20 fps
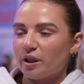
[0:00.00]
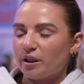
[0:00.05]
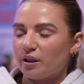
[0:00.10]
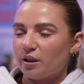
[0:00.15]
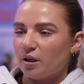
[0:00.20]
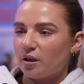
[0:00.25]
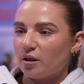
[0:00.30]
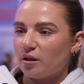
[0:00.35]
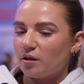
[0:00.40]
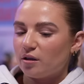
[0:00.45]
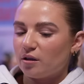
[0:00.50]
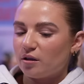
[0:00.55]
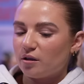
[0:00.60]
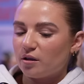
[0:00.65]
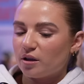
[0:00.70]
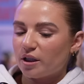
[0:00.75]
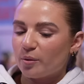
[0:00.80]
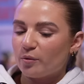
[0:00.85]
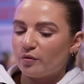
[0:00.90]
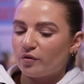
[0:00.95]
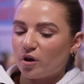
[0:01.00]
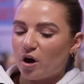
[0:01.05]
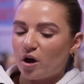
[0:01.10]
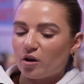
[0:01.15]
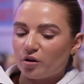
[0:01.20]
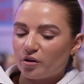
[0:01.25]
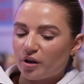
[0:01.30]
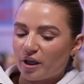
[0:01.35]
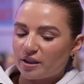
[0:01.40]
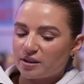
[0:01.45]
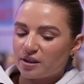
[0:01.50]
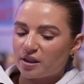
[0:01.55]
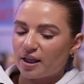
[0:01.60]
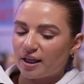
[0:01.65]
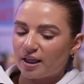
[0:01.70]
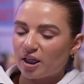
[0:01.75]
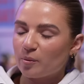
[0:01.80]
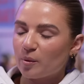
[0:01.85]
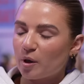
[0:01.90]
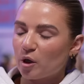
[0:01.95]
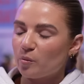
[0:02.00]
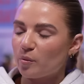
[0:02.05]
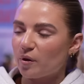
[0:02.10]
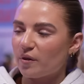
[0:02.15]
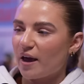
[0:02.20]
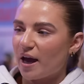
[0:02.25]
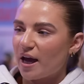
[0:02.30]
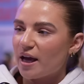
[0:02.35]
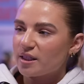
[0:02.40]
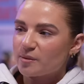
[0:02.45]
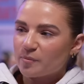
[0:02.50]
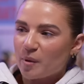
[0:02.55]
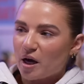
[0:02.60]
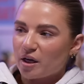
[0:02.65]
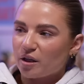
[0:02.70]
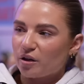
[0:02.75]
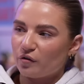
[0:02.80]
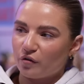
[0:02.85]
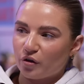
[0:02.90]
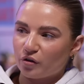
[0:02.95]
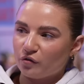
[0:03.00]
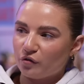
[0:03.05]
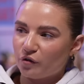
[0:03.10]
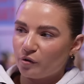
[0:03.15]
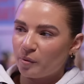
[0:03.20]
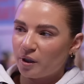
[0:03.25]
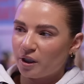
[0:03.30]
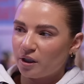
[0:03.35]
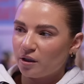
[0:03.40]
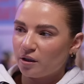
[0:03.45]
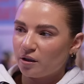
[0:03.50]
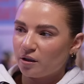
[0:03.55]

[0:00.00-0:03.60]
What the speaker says: and like we've got other things to think about, but that is part of the fun for me.